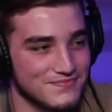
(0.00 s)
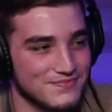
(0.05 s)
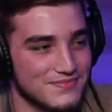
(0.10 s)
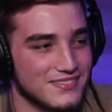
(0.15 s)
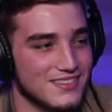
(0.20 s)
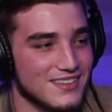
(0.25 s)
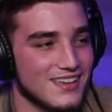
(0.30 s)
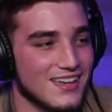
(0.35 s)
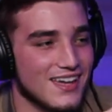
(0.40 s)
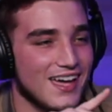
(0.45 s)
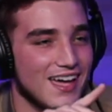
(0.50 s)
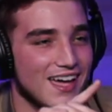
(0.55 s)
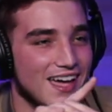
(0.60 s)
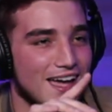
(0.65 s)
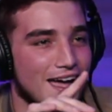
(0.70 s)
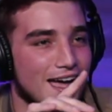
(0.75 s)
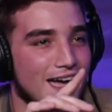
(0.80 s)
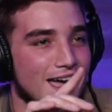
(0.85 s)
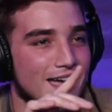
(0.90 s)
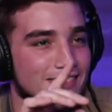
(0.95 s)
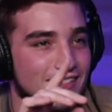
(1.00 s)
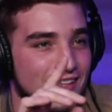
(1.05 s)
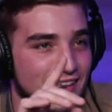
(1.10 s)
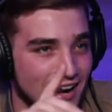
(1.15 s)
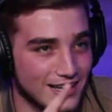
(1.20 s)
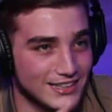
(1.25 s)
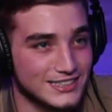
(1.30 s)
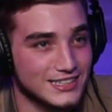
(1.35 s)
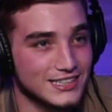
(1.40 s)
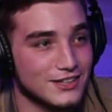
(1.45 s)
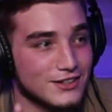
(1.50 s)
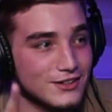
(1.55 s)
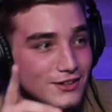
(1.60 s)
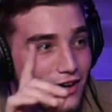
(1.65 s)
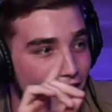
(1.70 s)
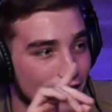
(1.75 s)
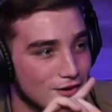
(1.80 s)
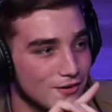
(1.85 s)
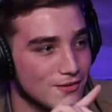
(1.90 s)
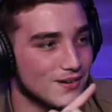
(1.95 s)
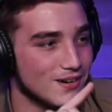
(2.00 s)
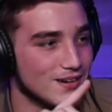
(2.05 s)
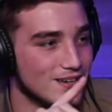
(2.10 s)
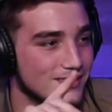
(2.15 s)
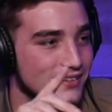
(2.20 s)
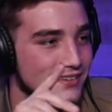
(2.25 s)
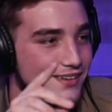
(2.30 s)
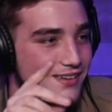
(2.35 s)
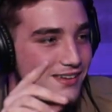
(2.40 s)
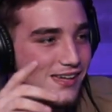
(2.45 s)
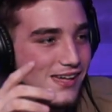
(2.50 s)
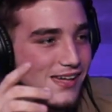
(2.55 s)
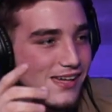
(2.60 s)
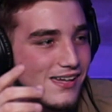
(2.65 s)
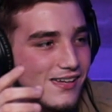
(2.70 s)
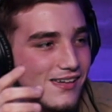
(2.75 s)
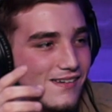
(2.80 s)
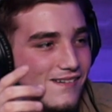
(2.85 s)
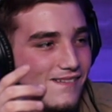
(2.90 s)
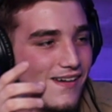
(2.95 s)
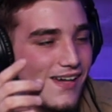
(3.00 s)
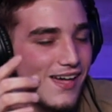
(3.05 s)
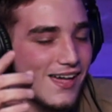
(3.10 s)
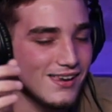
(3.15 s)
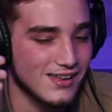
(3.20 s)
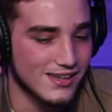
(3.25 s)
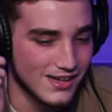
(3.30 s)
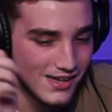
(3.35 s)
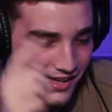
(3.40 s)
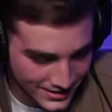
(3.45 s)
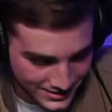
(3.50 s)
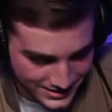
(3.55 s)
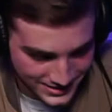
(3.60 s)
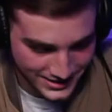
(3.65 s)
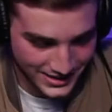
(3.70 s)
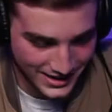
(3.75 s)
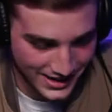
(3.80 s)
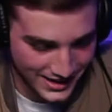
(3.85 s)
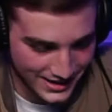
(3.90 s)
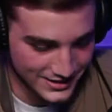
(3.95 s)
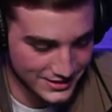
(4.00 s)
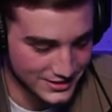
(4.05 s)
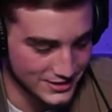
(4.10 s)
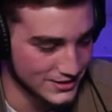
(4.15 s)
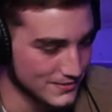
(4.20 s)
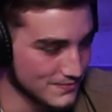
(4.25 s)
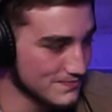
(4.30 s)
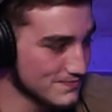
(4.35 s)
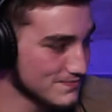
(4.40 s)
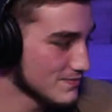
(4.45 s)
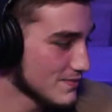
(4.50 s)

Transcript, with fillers: No. And then I see another one and it hits the cage.